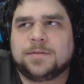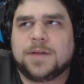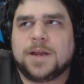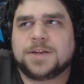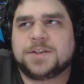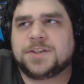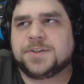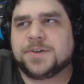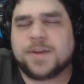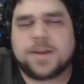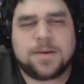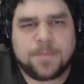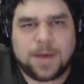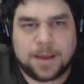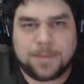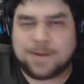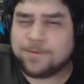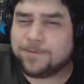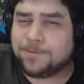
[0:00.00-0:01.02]
I stream,
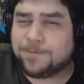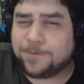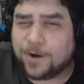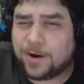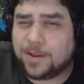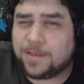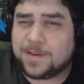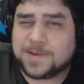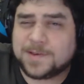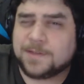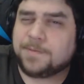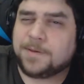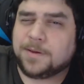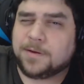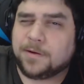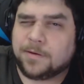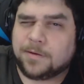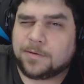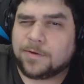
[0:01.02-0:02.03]
I'm in front of this
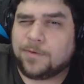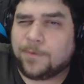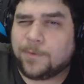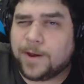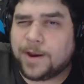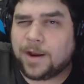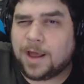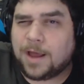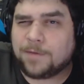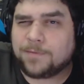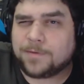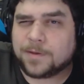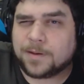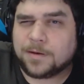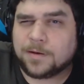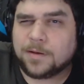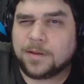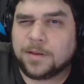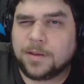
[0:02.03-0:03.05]
computer quite
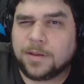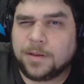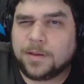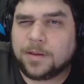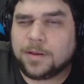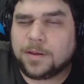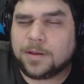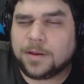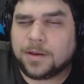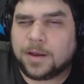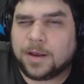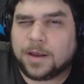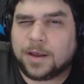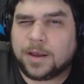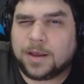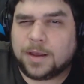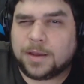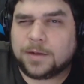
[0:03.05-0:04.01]
often. I